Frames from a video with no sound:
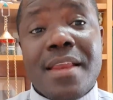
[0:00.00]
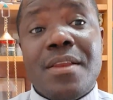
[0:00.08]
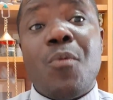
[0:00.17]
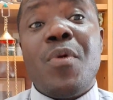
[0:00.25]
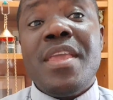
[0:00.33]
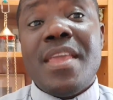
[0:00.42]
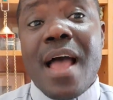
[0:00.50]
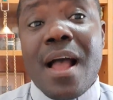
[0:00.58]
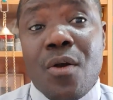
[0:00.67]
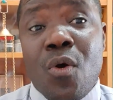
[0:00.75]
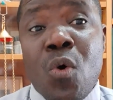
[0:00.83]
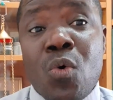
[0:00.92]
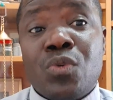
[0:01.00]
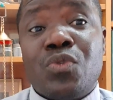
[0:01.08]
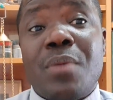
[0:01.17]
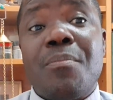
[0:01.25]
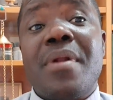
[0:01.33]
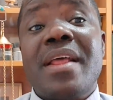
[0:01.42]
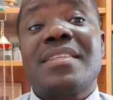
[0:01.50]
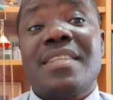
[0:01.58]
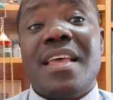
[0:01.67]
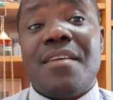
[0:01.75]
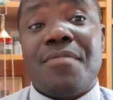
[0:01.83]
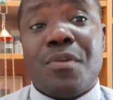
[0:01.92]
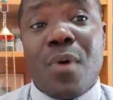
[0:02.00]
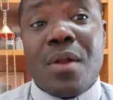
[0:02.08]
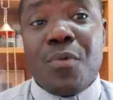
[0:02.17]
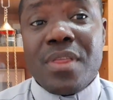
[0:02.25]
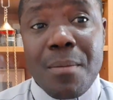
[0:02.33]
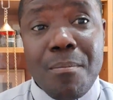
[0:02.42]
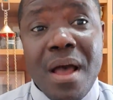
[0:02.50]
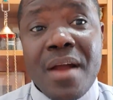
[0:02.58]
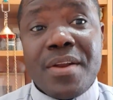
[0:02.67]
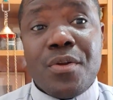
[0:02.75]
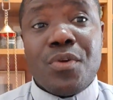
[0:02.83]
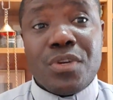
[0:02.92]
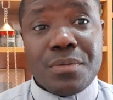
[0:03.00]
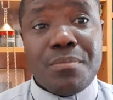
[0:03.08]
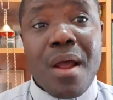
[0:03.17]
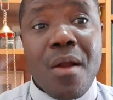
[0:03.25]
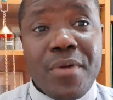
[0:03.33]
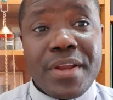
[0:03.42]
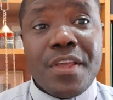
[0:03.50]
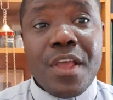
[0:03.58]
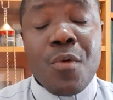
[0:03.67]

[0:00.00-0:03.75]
We are called to embrace everyone, whether married or not married,